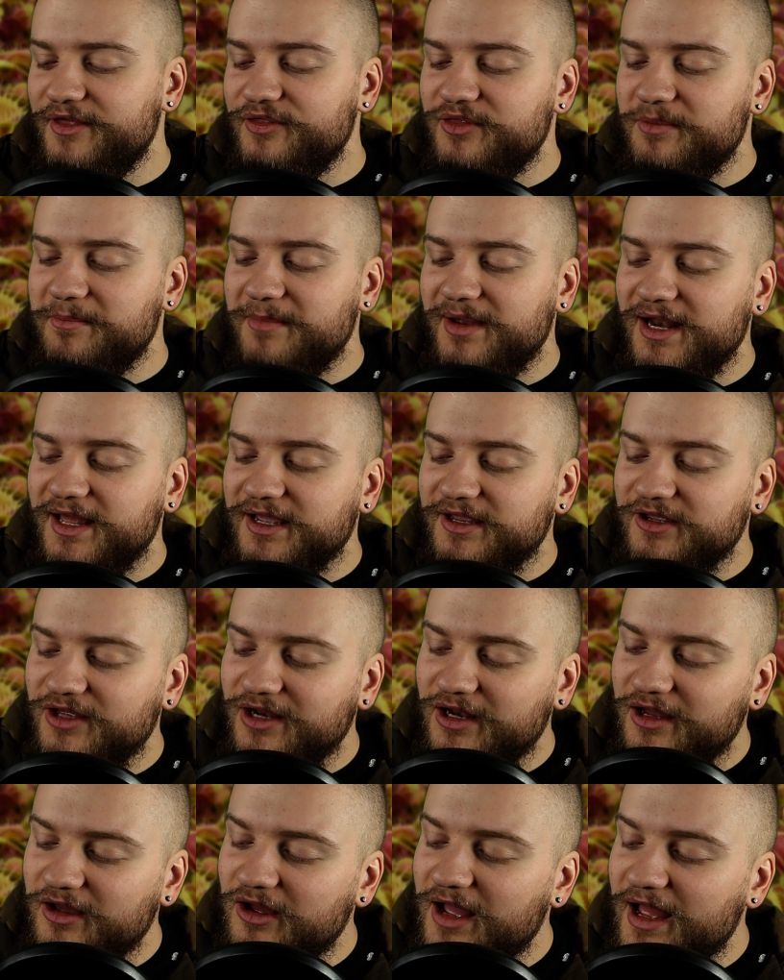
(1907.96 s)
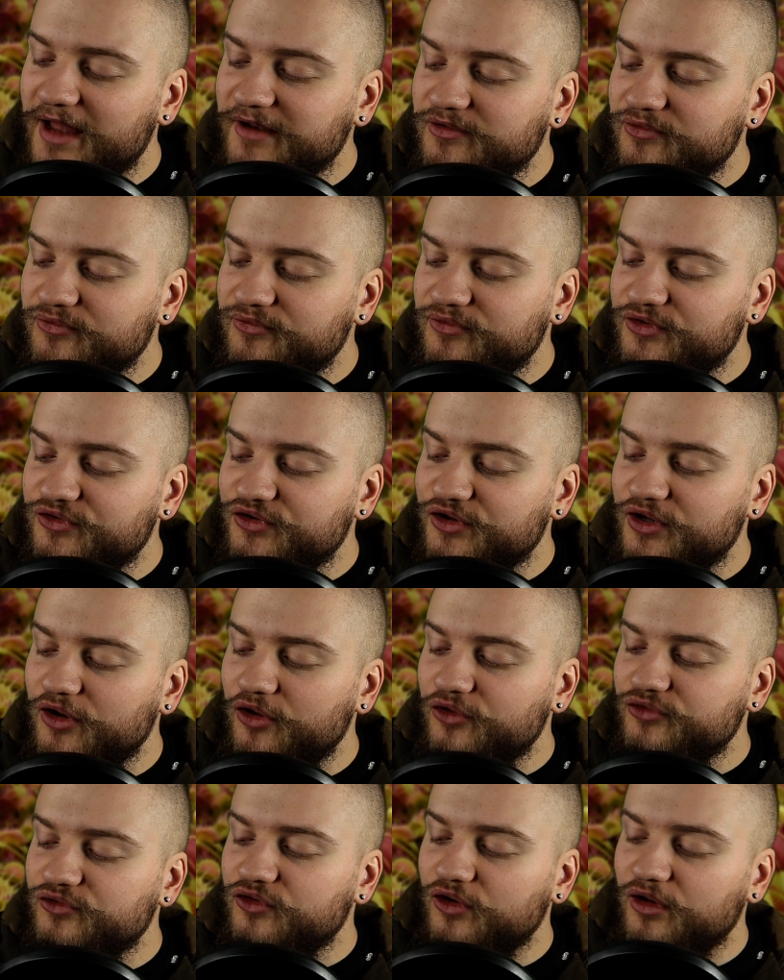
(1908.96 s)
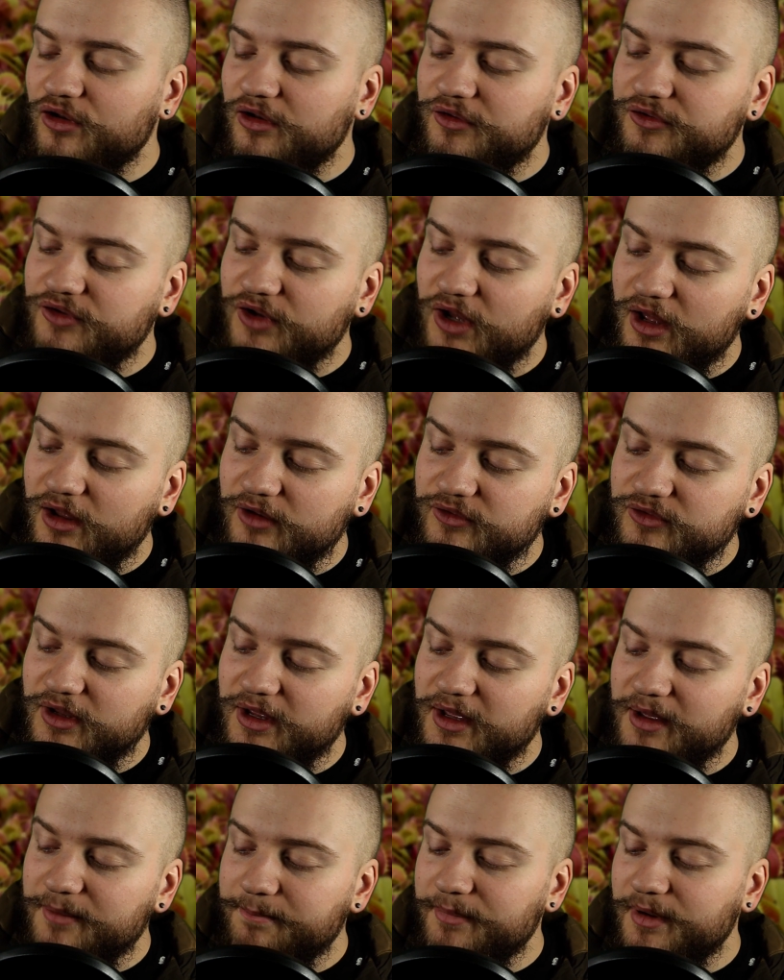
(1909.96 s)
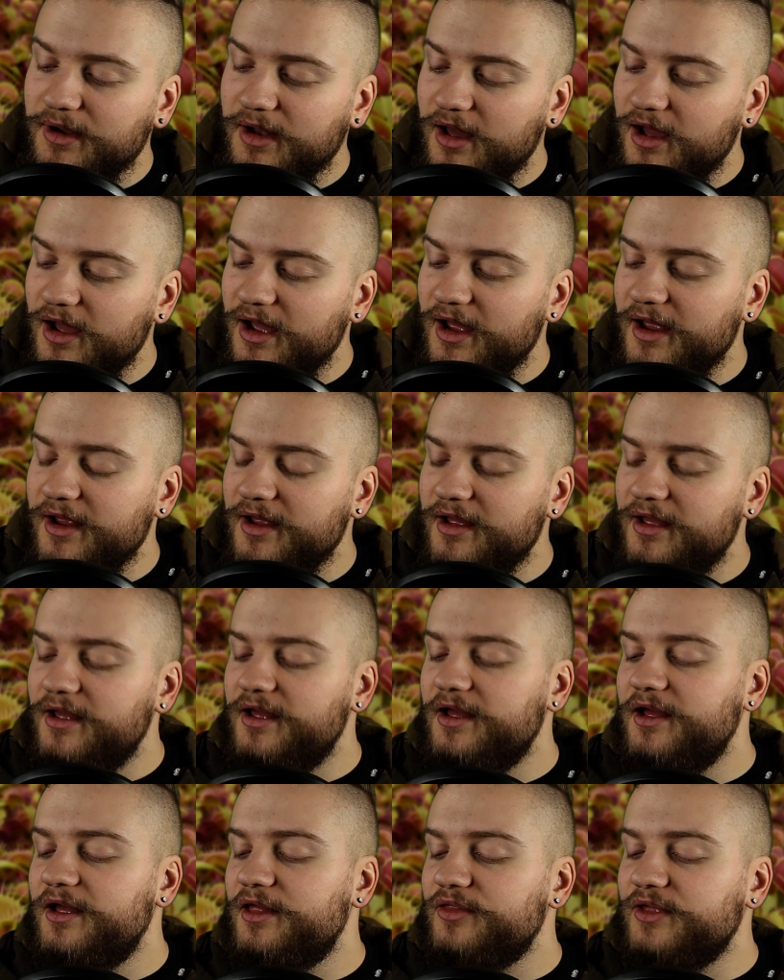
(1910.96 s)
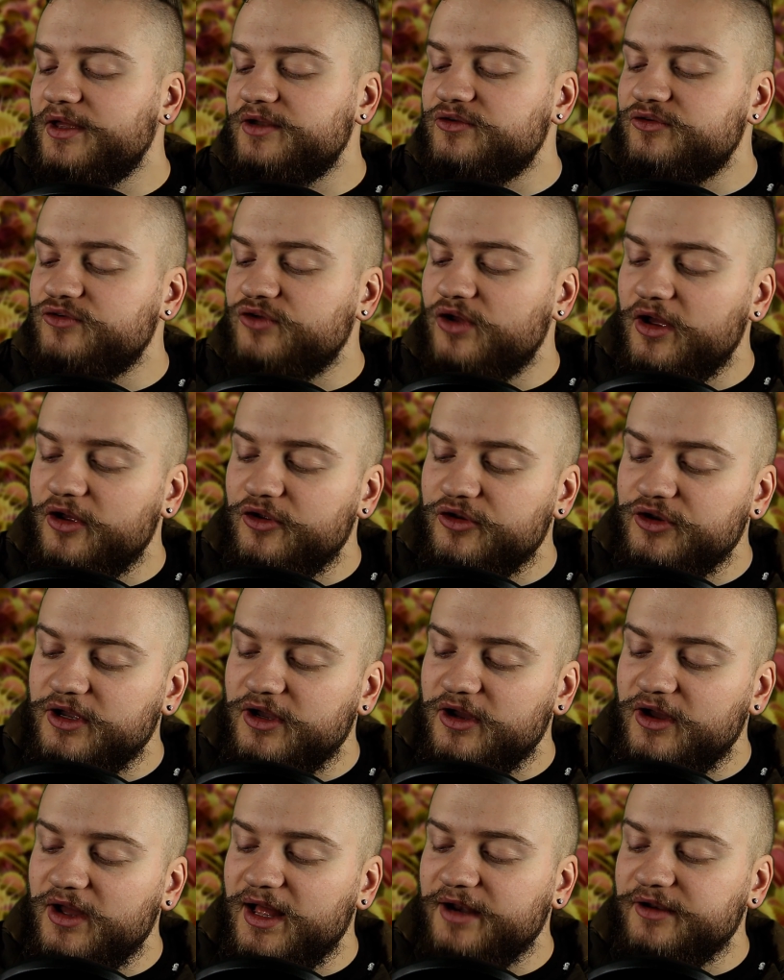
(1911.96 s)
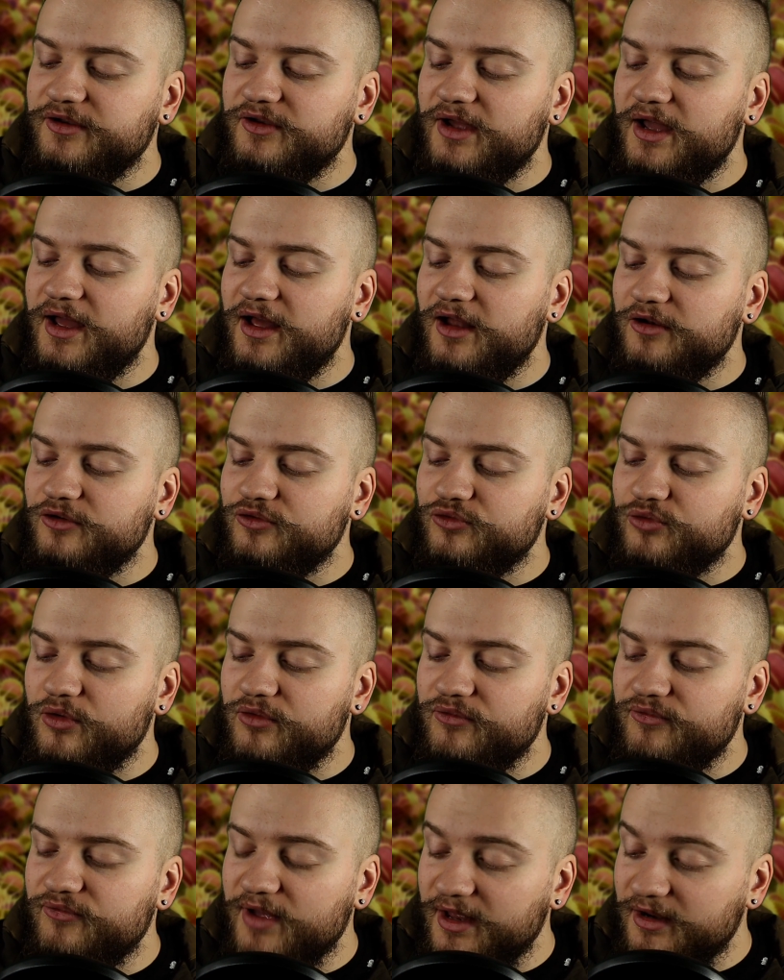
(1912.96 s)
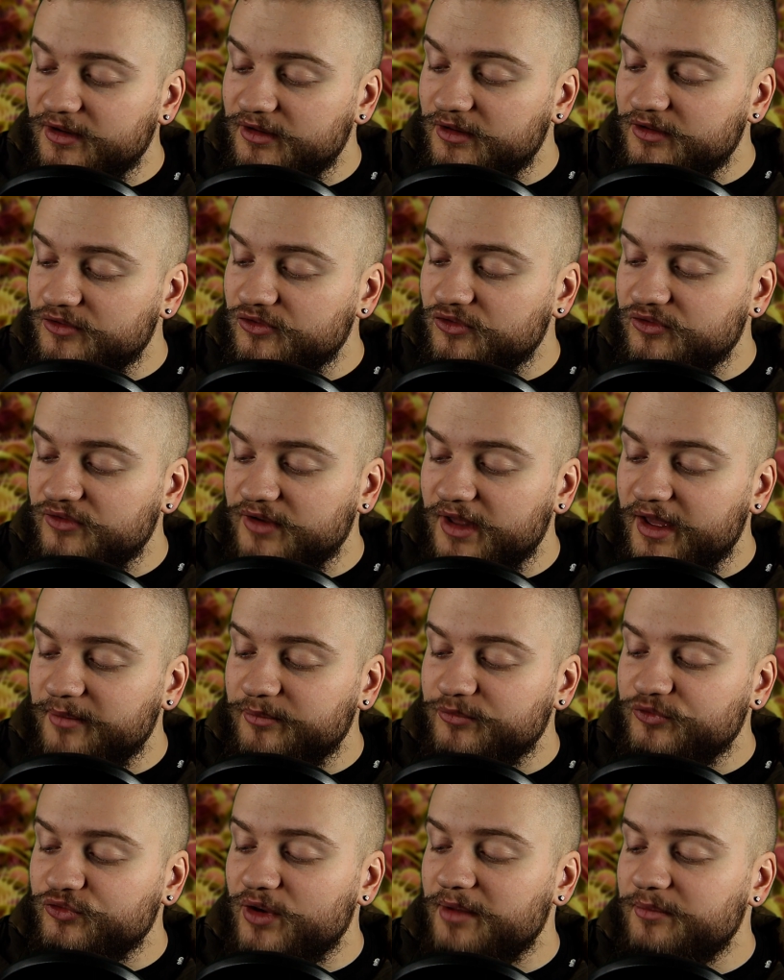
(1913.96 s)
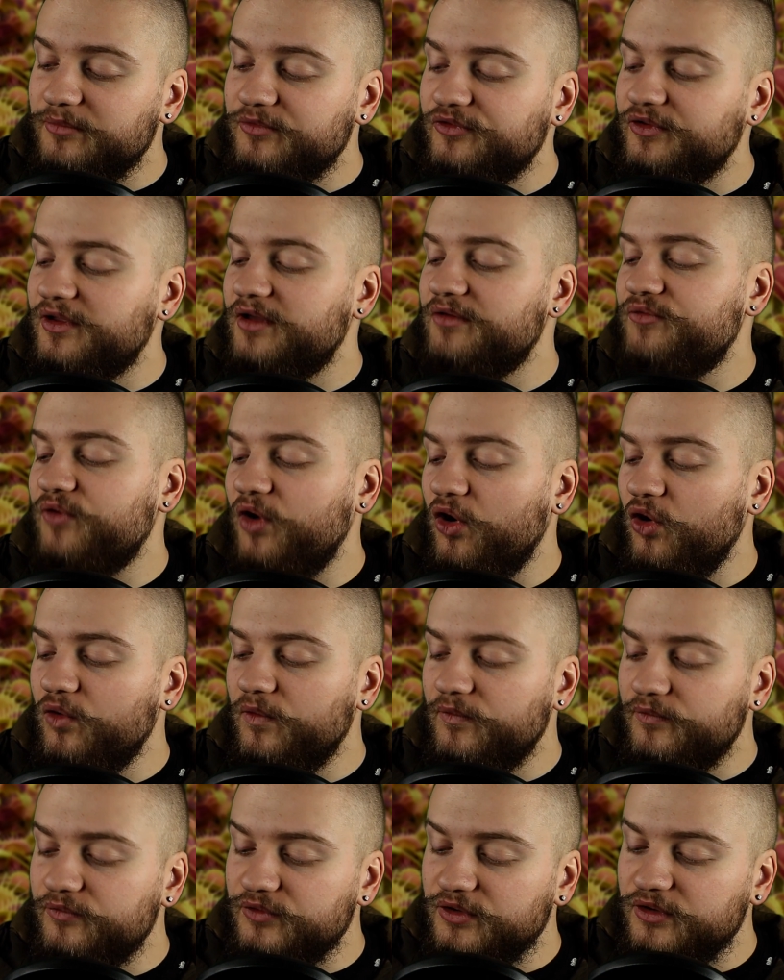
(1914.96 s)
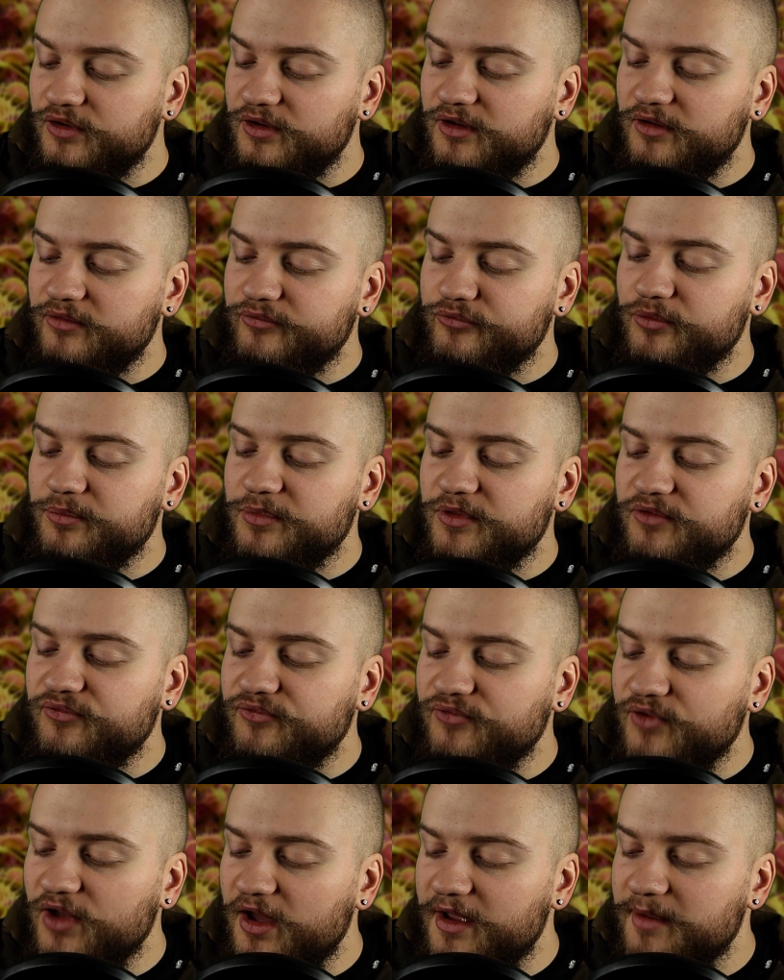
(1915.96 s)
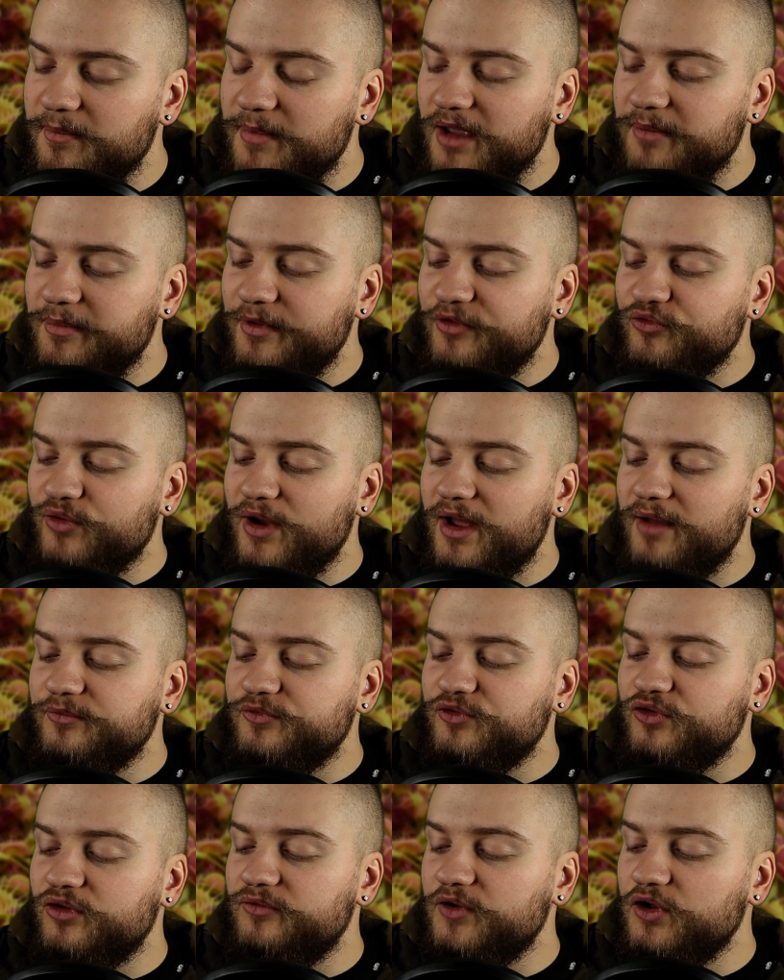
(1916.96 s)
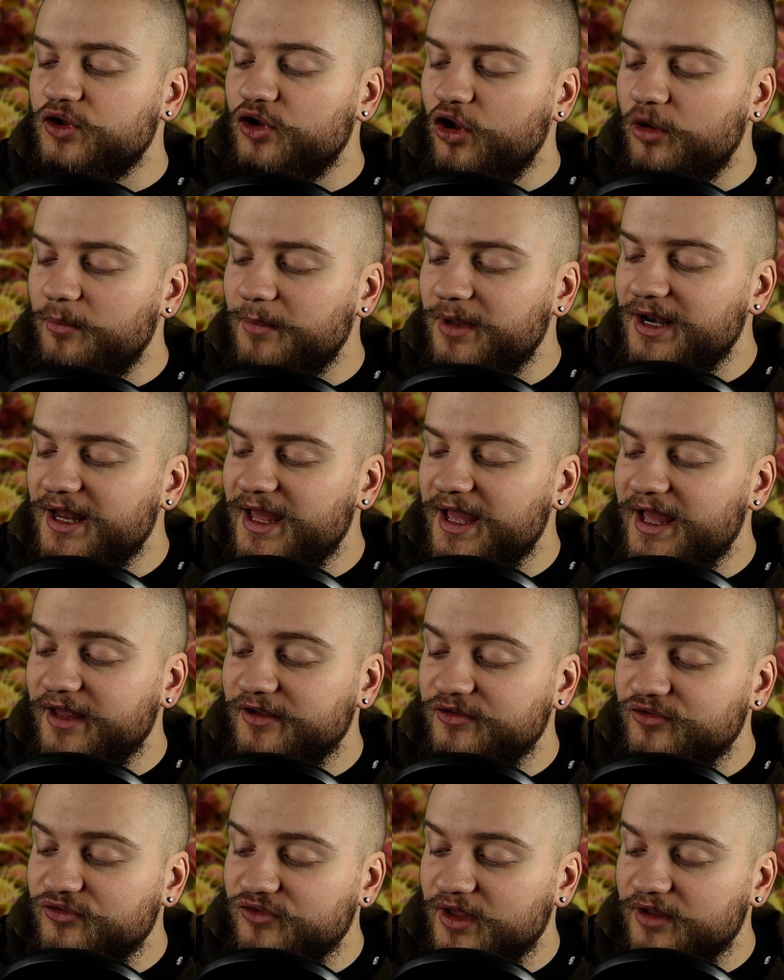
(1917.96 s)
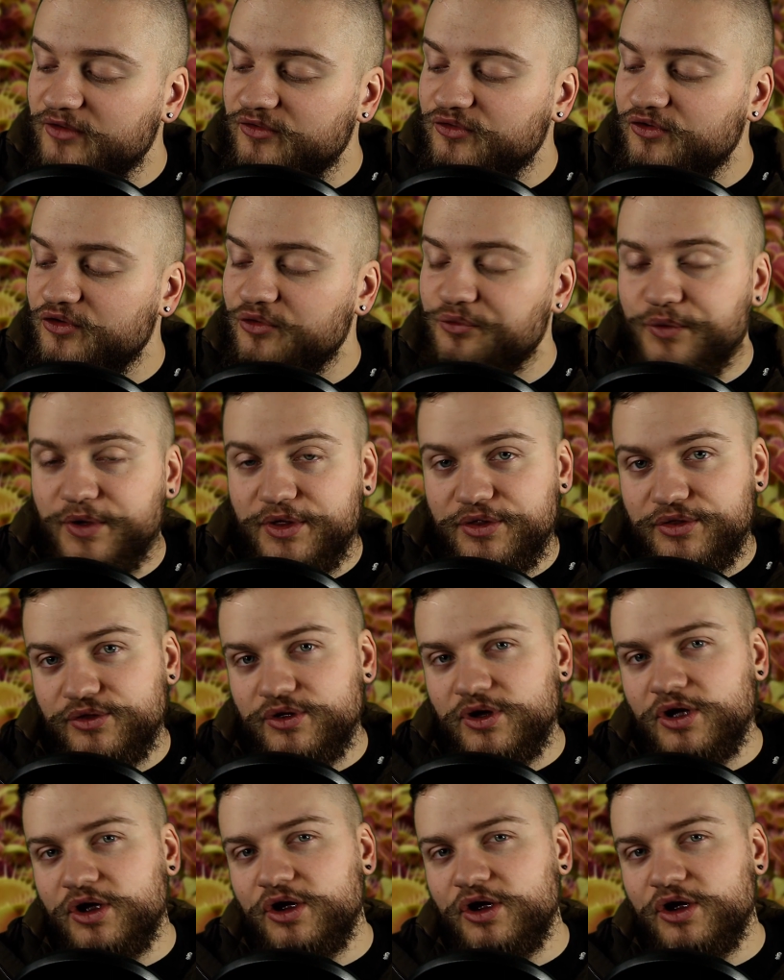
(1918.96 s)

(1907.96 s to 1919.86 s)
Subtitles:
The molecular and physiological data imply that Dionia and Aldrovanda snap-traps evolved from the flypaper traps of a common ancestor with